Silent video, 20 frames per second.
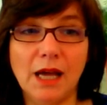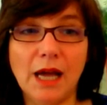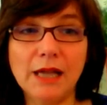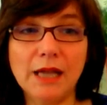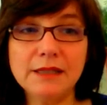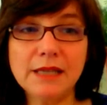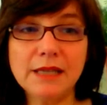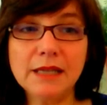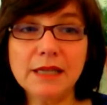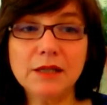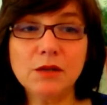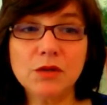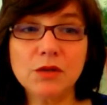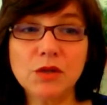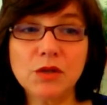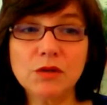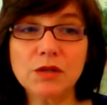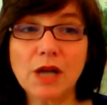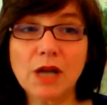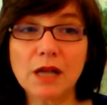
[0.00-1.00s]
I think you
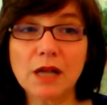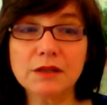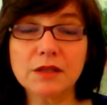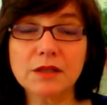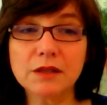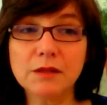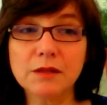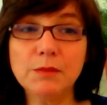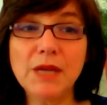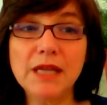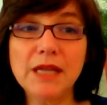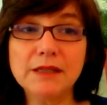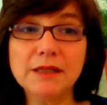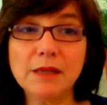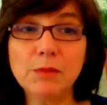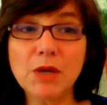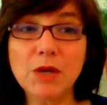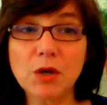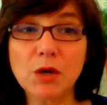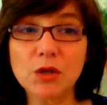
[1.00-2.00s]
should cancel the
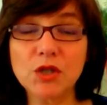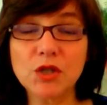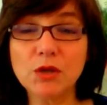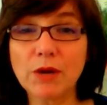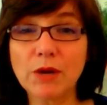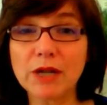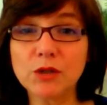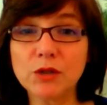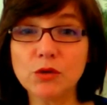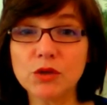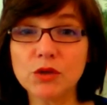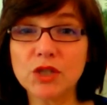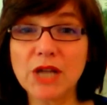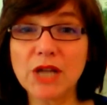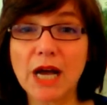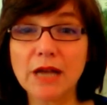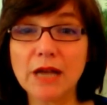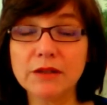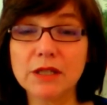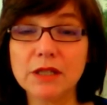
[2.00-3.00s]
meeting because you are too
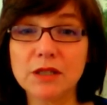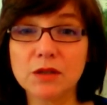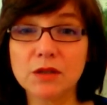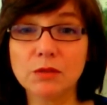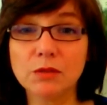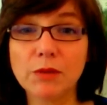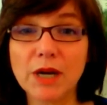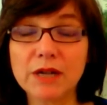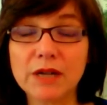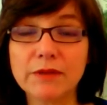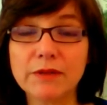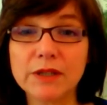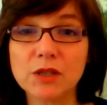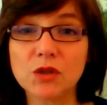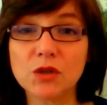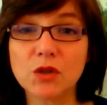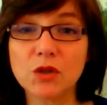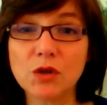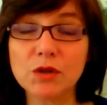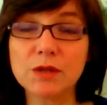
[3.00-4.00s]
childish to work with
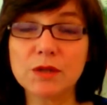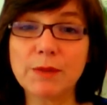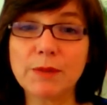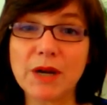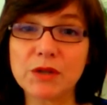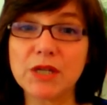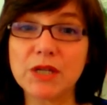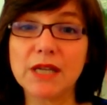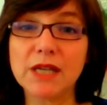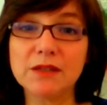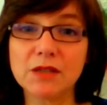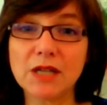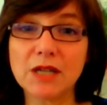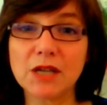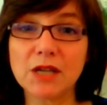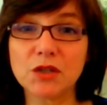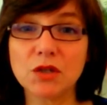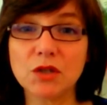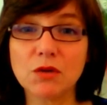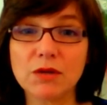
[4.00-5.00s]
the truth about the
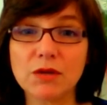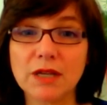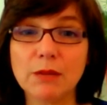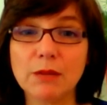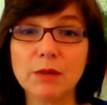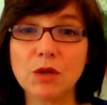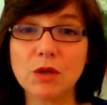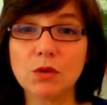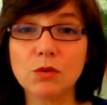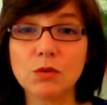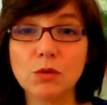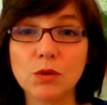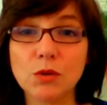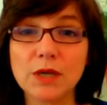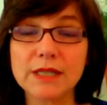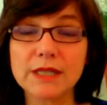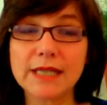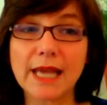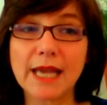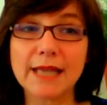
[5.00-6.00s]
International Criminal
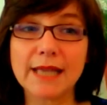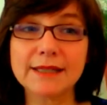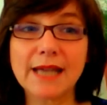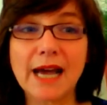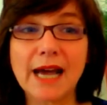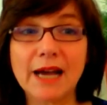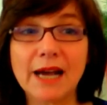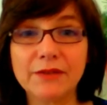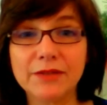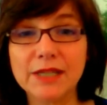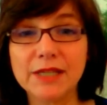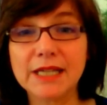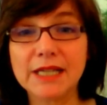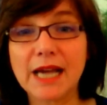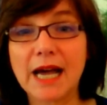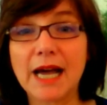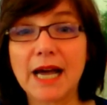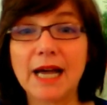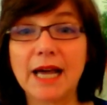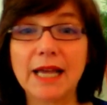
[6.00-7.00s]
Court and
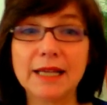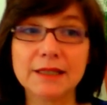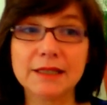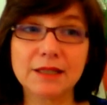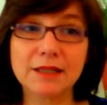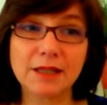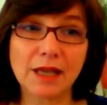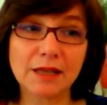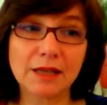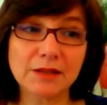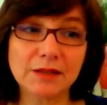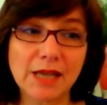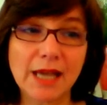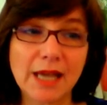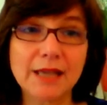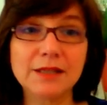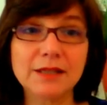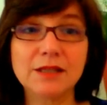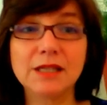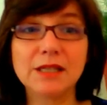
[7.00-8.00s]
Africa and, and
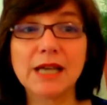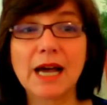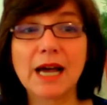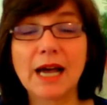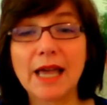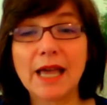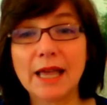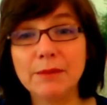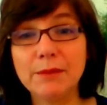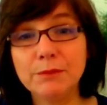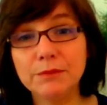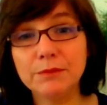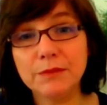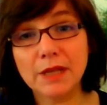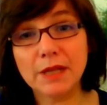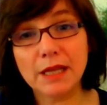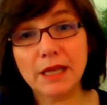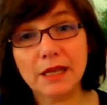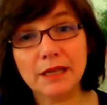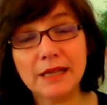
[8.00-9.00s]
Asia and
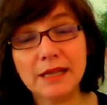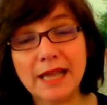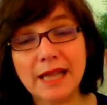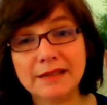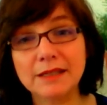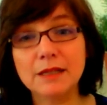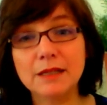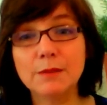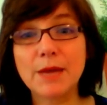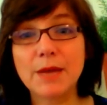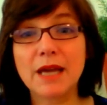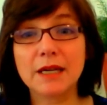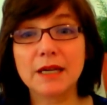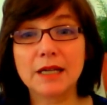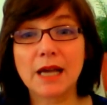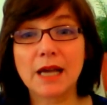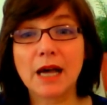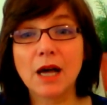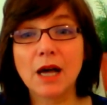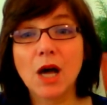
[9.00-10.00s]
Latin
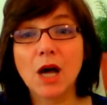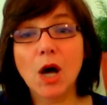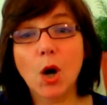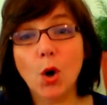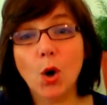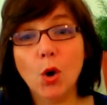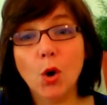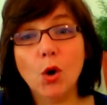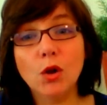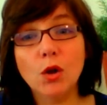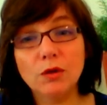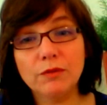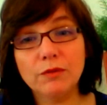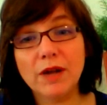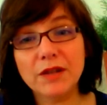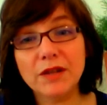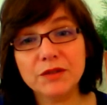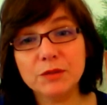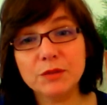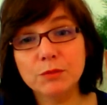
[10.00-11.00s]
America all
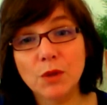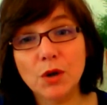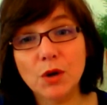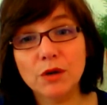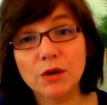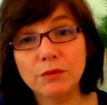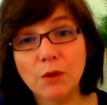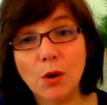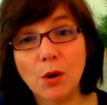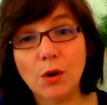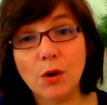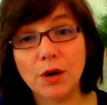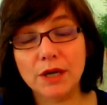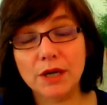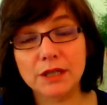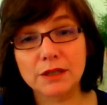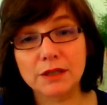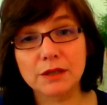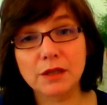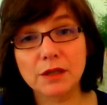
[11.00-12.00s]
want more
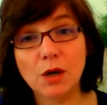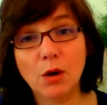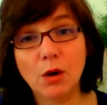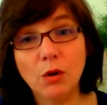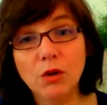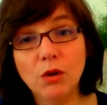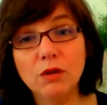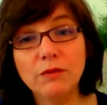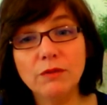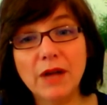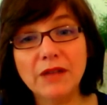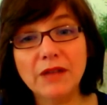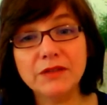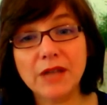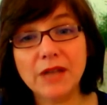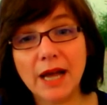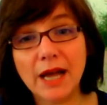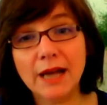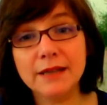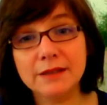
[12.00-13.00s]
war all
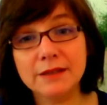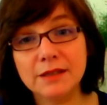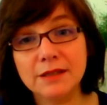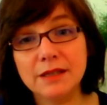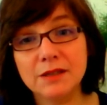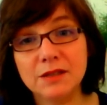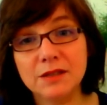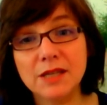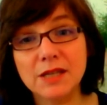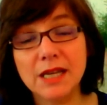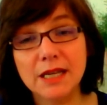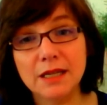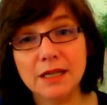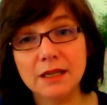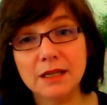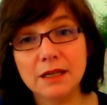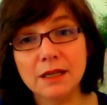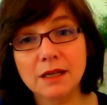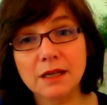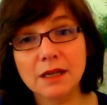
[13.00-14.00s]
want
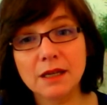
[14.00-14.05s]
ICC